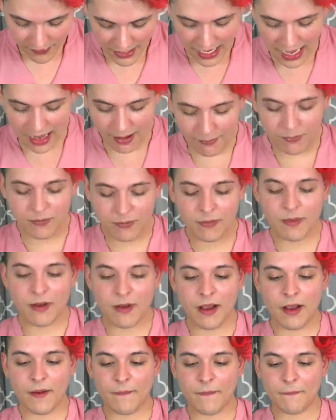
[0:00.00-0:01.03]
I'm,
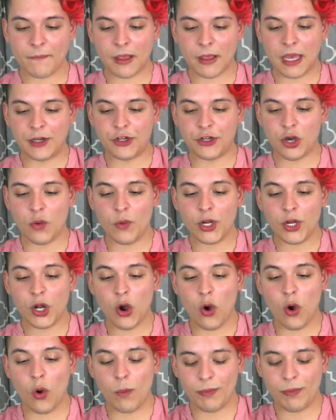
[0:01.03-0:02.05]
I don't want to
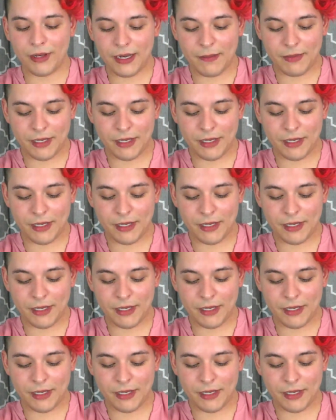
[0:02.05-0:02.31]
open it